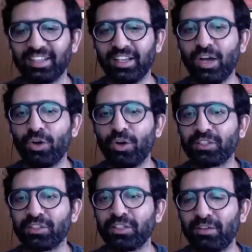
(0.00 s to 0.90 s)
Okay, so
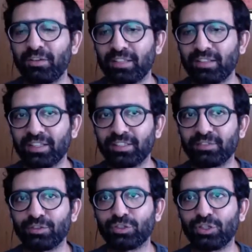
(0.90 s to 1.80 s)
yeah, one thing is for
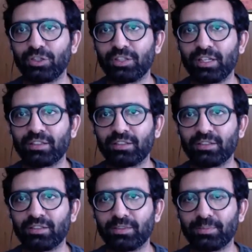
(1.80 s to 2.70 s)
sure that
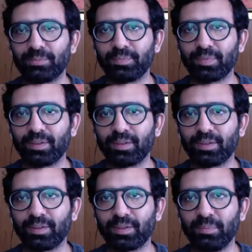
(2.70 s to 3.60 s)

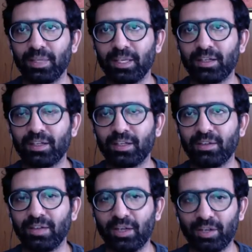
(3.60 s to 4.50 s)
me and
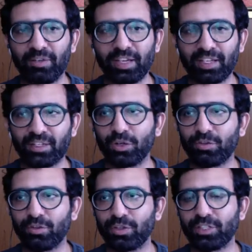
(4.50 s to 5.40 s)
Areen, if I can talk
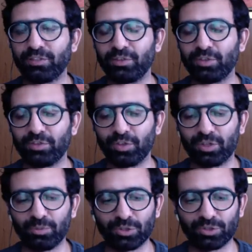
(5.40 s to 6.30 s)
for him
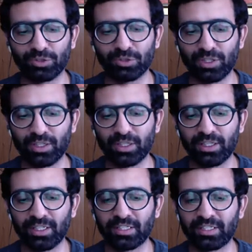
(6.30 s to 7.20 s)
also,
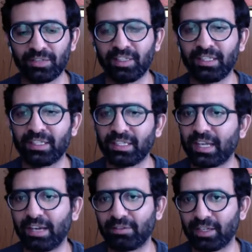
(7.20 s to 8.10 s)
is that we didn't
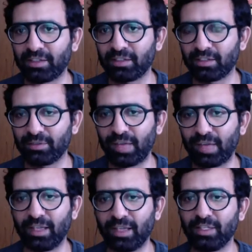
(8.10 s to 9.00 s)
have that
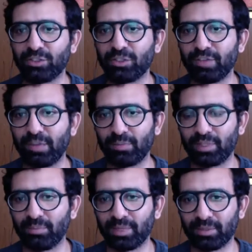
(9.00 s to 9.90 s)
initial family
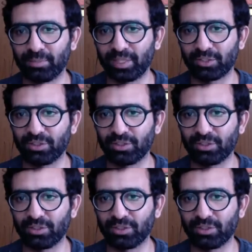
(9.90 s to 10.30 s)
pressure